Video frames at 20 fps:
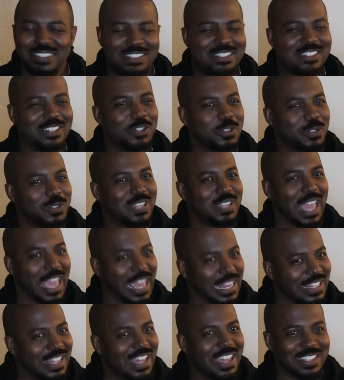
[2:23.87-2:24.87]
Those
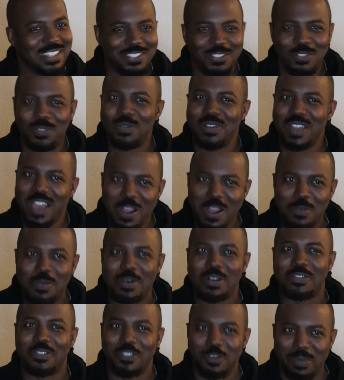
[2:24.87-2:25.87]
headlights do not
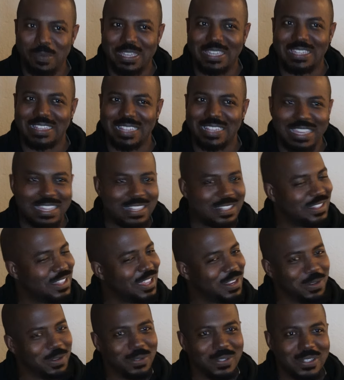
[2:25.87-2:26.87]
work for me. They
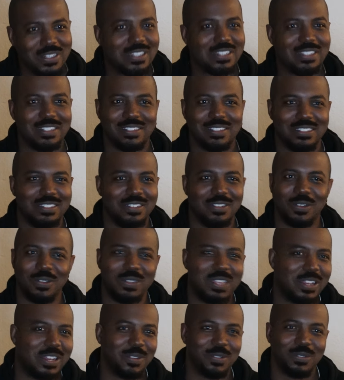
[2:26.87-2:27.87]
don't look good. They
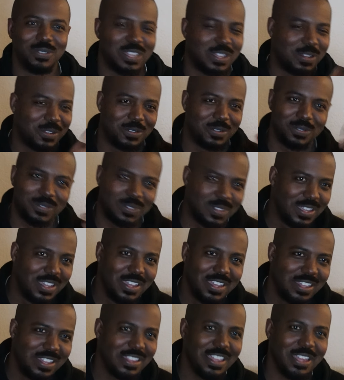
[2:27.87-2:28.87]

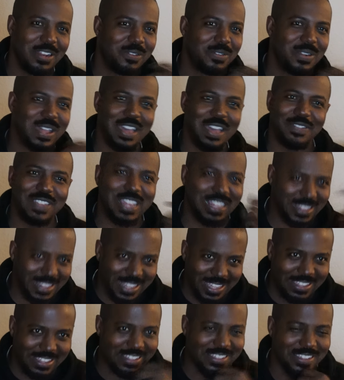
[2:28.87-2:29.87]
don't have that
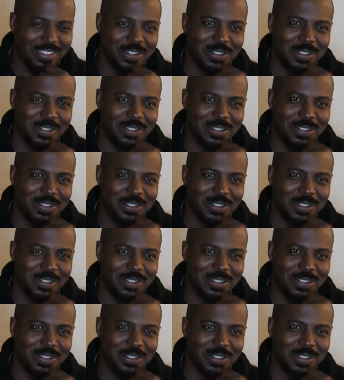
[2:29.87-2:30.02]
thing.